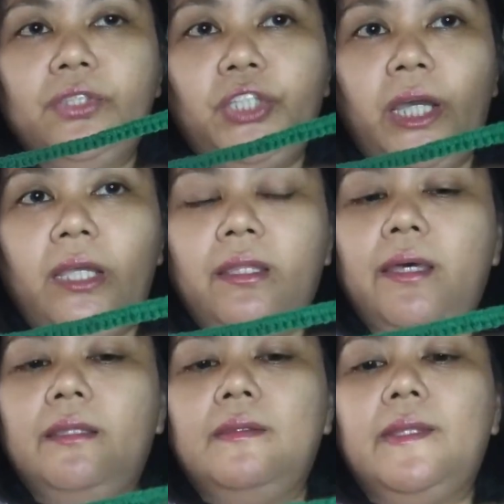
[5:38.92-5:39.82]
chain
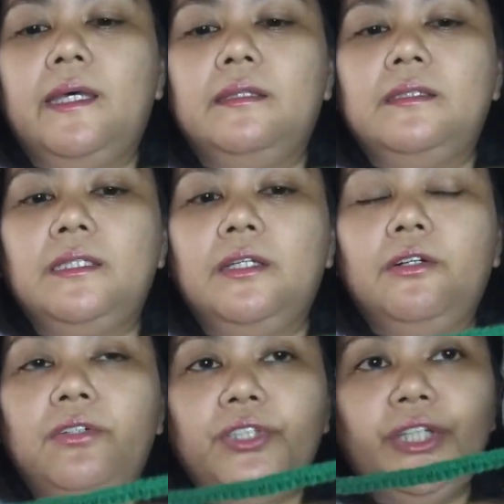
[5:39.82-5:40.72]
and then single
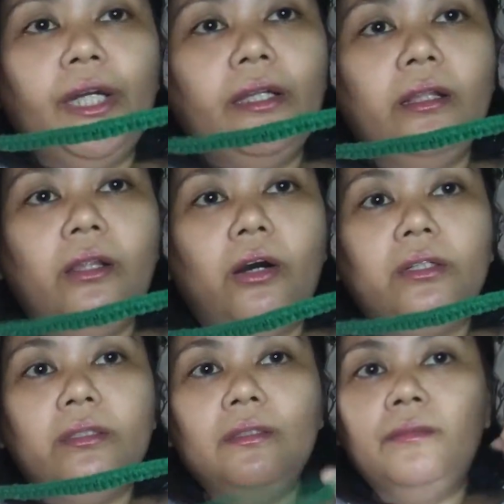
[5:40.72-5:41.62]
crocheted
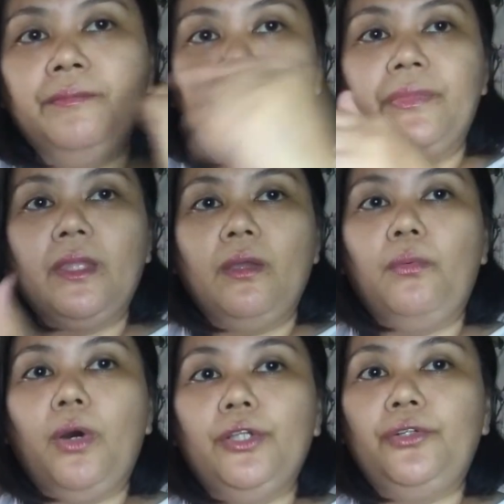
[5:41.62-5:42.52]
along
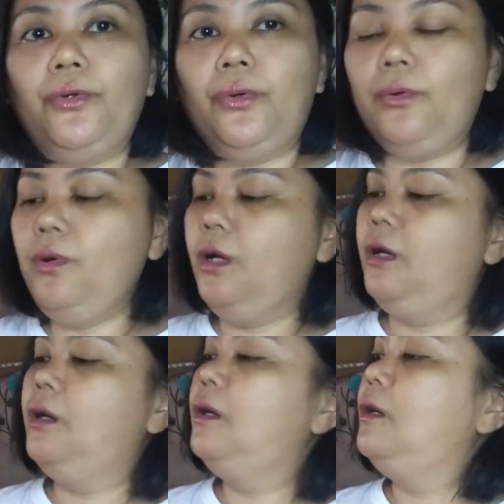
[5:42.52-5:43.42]
one row.
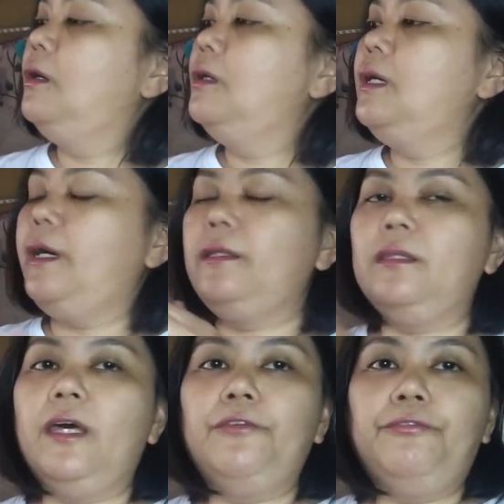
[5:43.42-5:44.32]
And
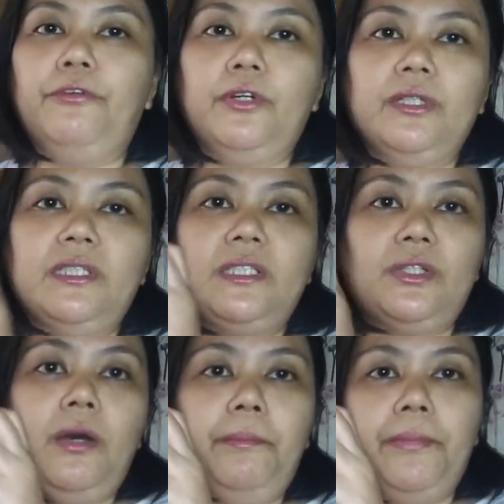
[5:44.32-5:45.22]
then for the
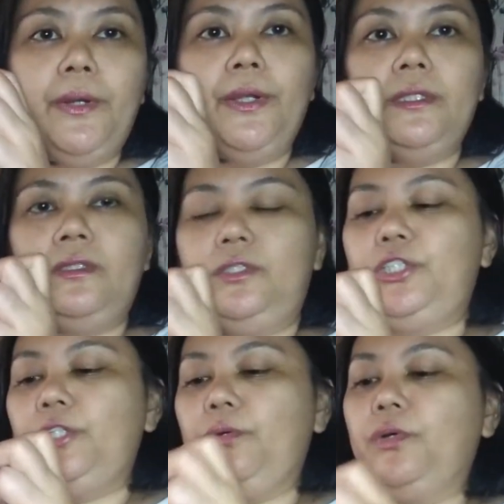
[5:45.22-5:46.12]
strap part,
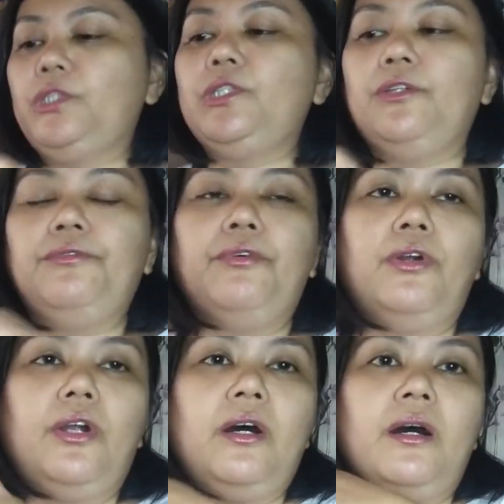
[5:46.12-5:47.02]
she requested
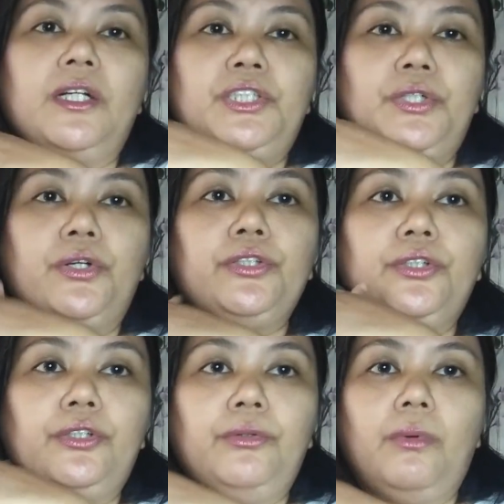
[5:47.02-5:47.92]
for a
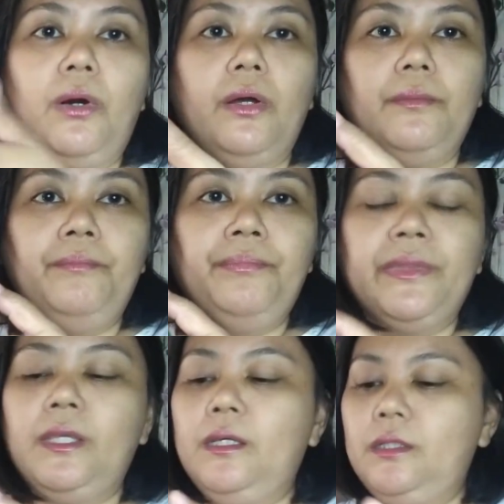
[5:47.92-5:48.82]
shorter one.
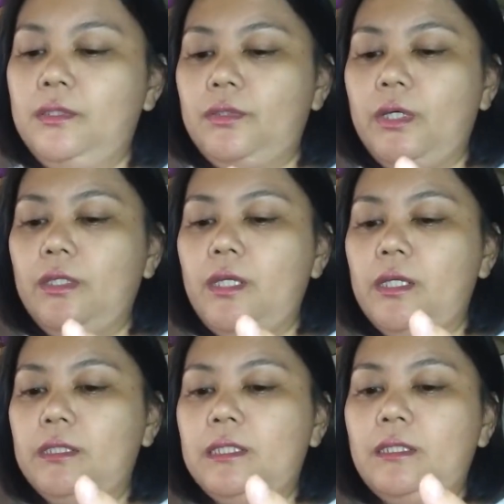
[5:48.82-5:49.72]
So I
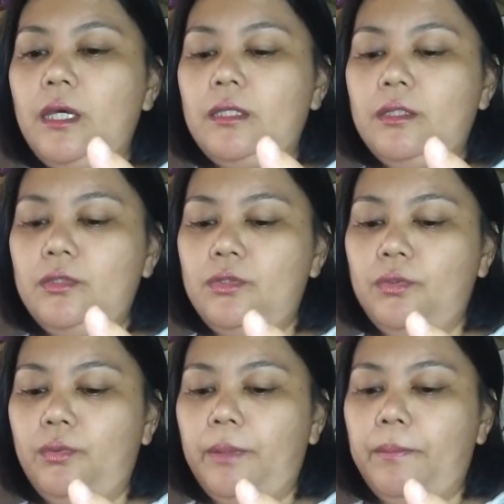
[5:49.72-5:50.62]
decided to
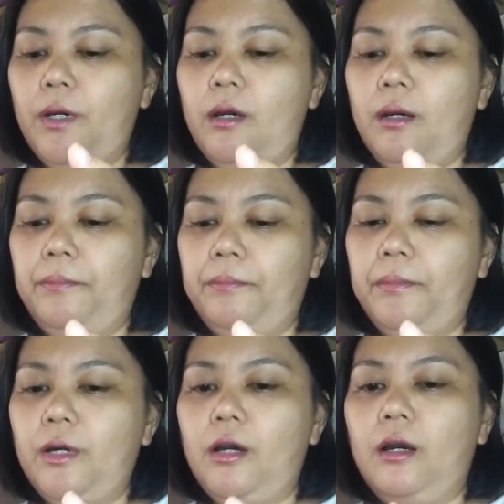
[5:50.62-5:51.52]
whip up
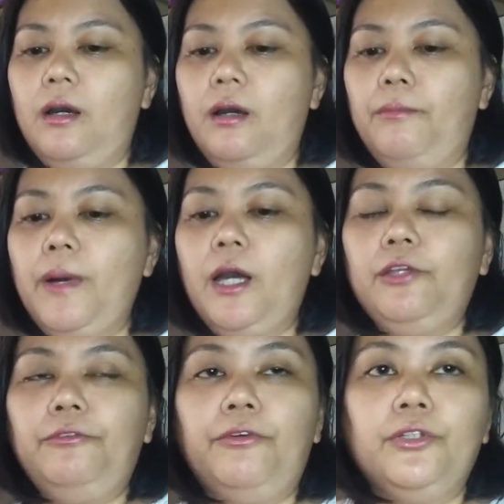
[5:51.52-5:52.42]
back
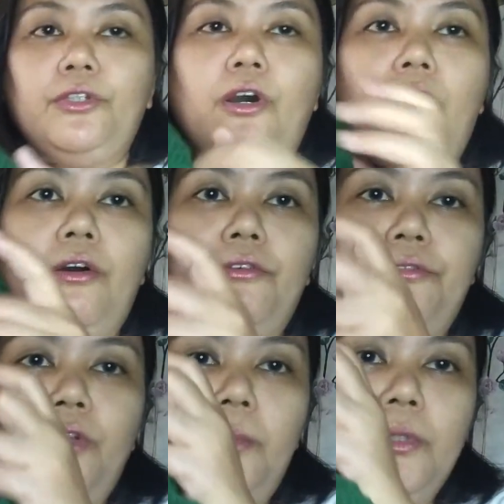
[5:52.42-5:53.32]
and forth of
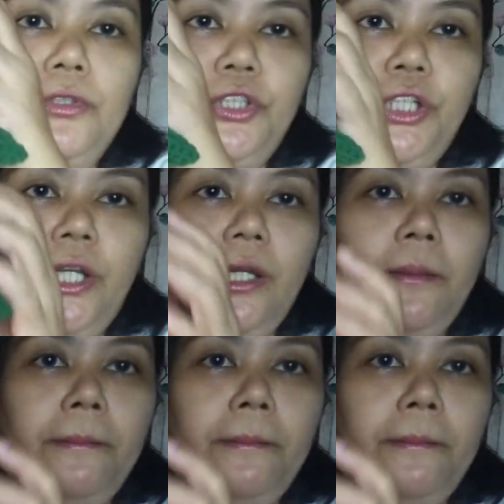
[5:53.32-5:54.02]
double crochet